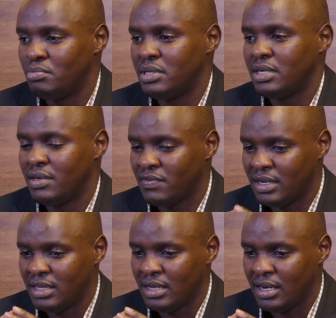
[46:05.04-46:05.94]
to be
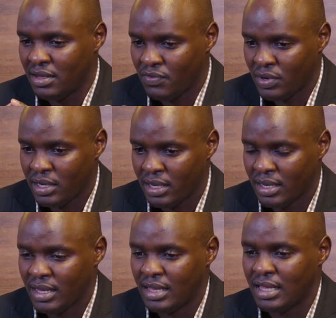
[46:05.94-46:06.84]
given the leeway,
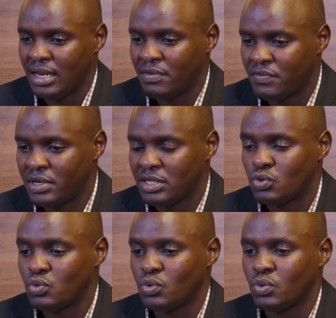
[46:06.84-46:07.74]
the
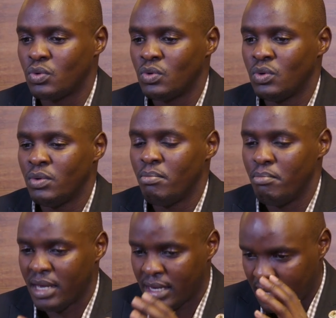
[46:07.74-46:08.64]
leverage to
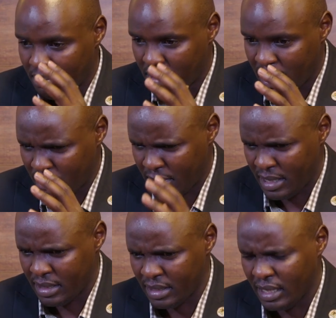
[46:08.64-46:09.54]
make up their
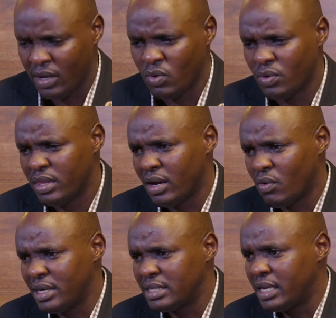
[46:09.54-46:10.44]
mind. I know there are
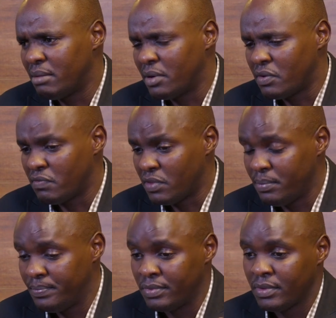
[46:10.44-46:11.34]
quite a number of
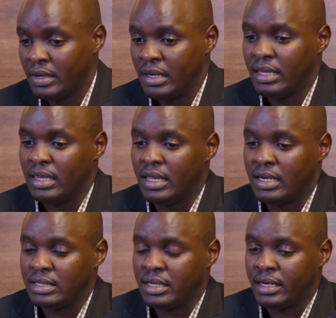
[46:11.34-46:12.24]
them
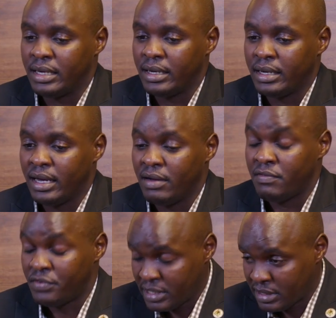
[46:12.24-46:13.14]
that
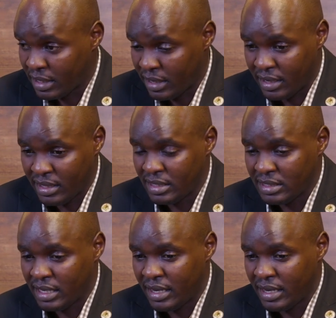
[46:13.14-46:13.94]
I've raised, and these